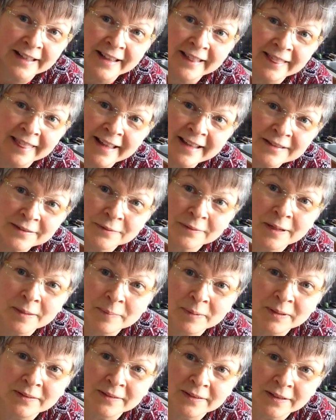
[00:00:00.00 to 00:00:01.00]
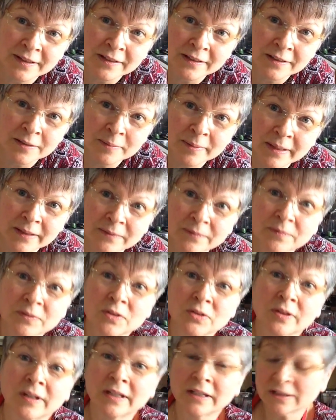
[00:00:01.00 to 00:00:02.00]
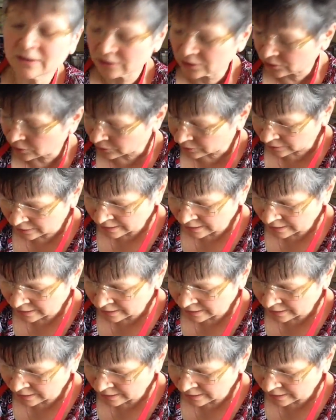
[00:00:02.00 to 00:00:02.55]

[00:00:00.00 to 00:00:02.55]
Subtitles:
that's what I'm excited about. So I'm going to show you.